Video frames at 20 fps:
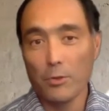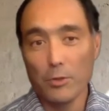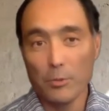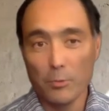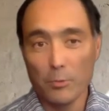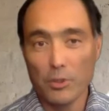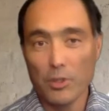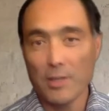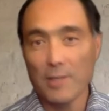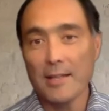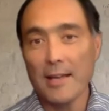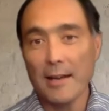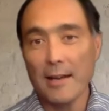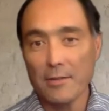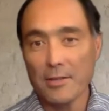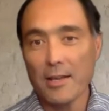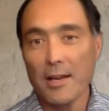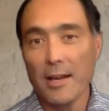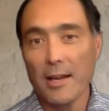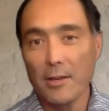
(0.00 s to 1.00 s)
just
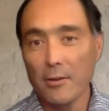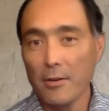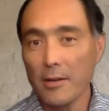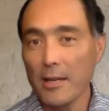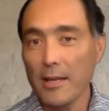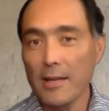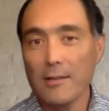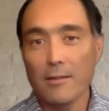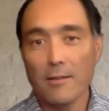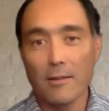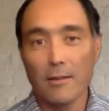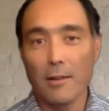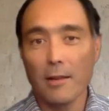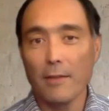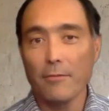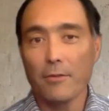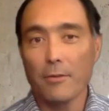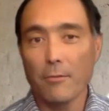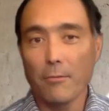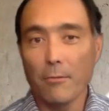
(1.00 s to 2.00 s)
outside your knee to the
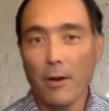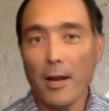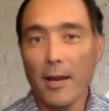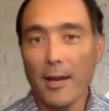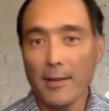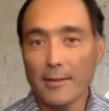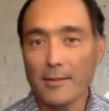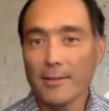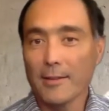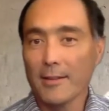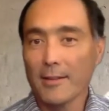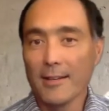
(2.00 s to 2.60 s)
left or right,